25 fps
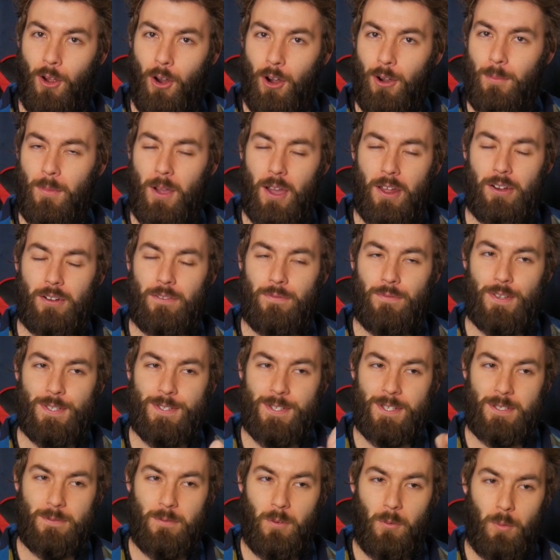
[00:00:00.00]
Our modern
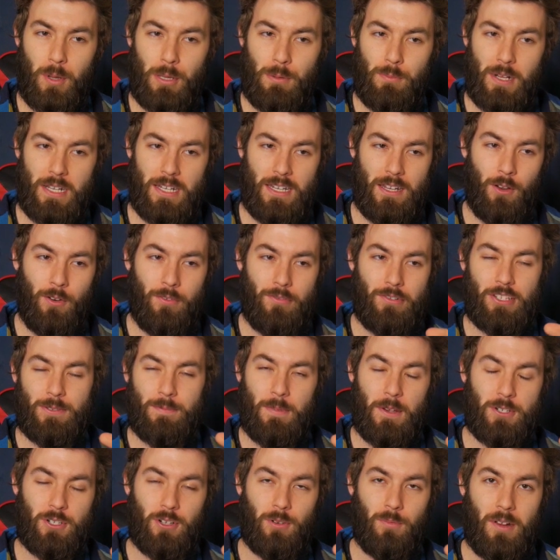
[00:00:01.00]
physics, when we went over
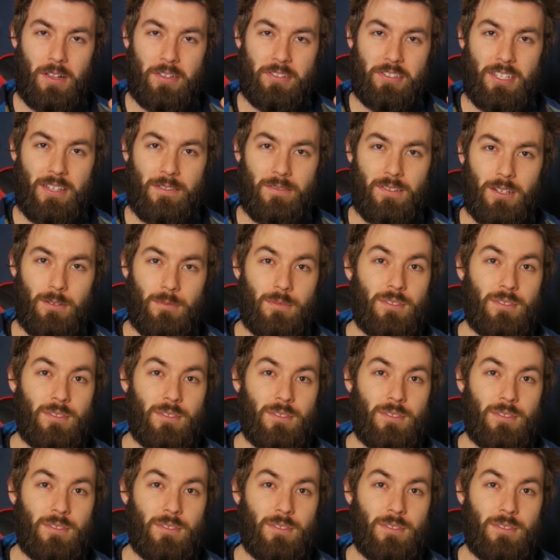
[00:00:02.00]
special relativity,